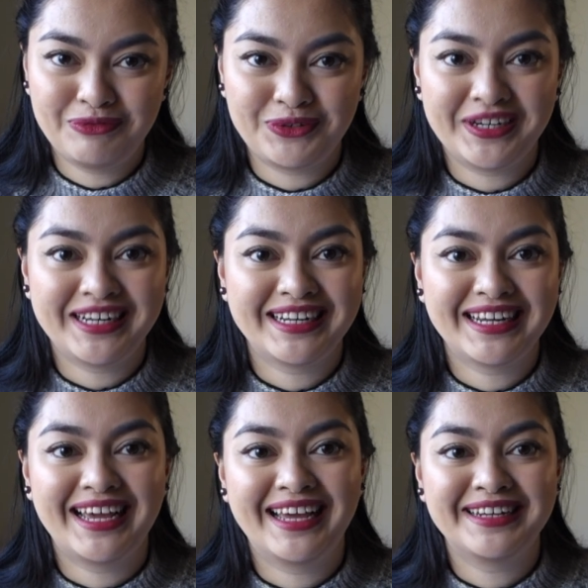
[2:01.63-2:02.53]
for it
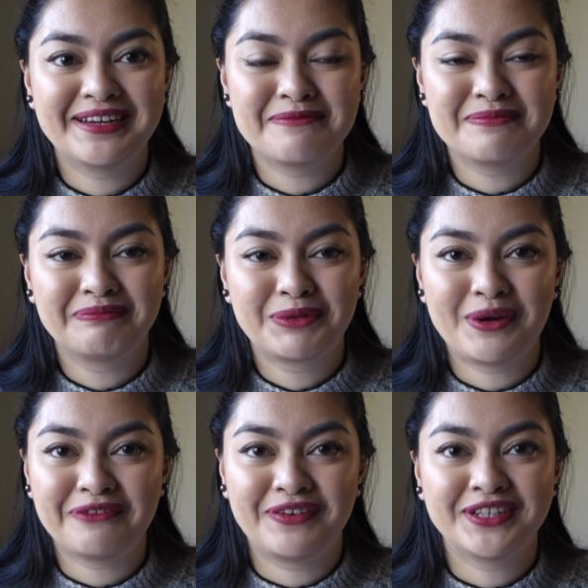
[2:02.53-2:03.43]
and
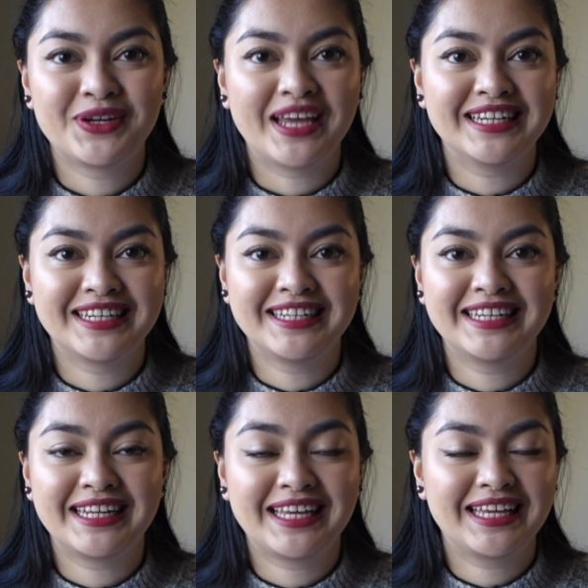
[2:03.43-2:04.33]
quite fun to edit it
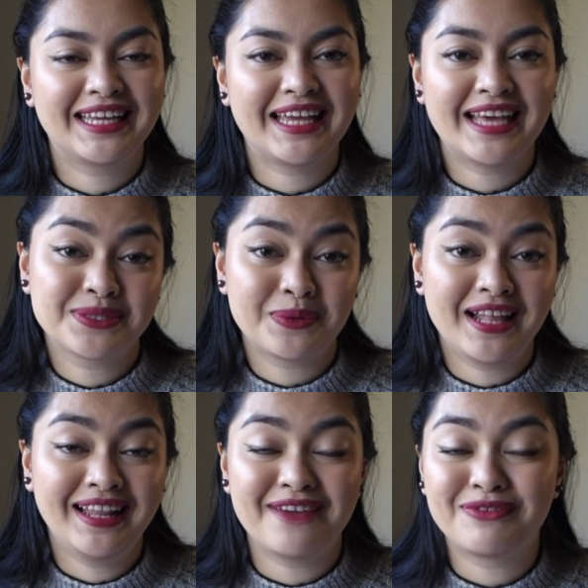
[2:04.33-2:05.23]
as
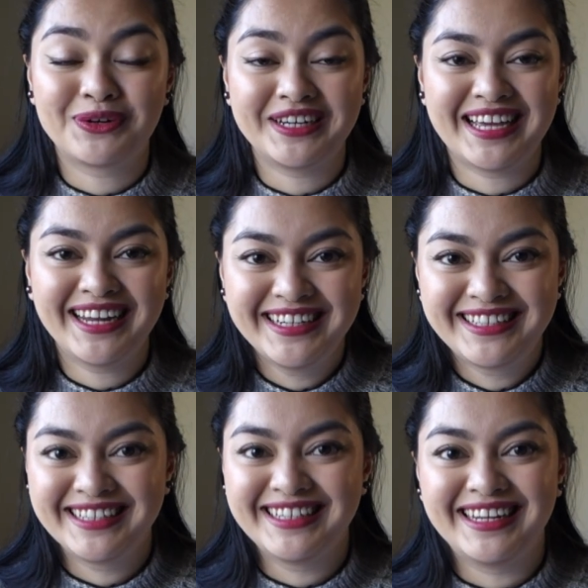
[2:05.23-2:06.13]
well. I've already
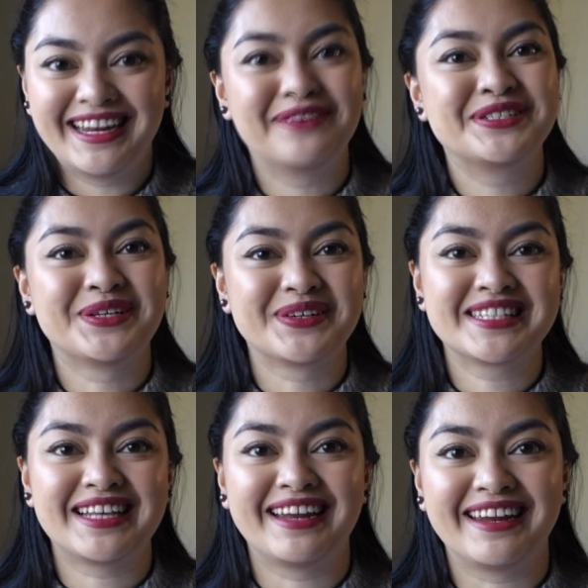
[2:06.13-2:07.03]
edited it. I was so
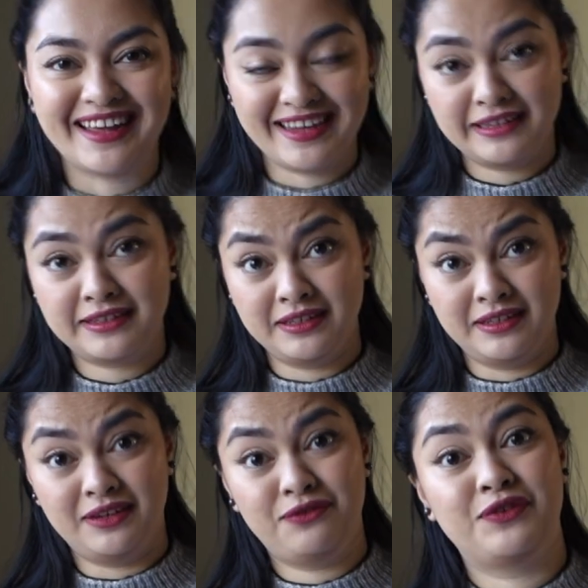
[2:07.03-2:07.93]
excited. I edited
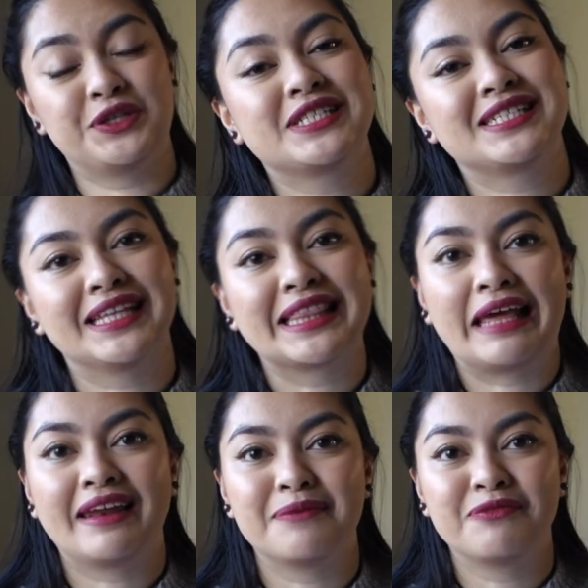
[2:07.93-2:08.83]
it first and
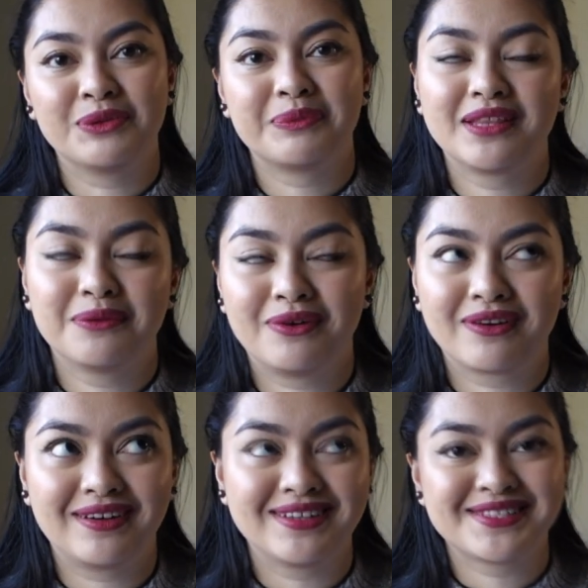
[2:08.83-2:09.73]
then I'm filming the
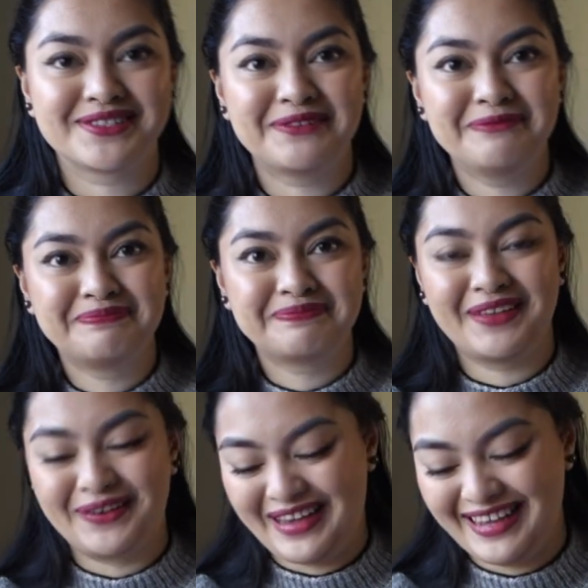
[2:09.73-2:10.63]
podcast. So,
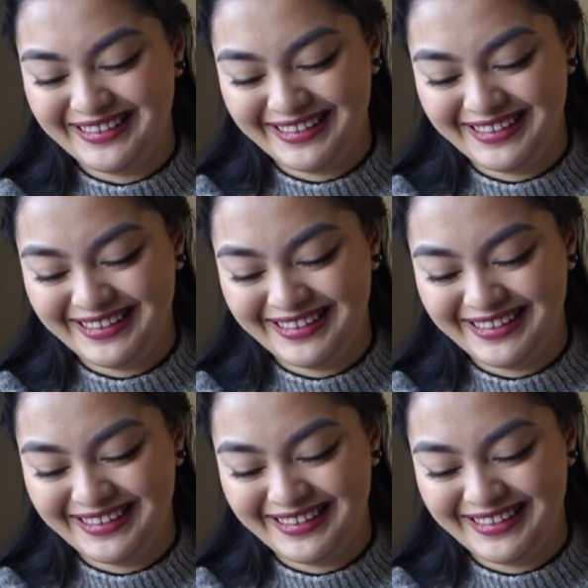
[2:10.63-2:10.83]
okay.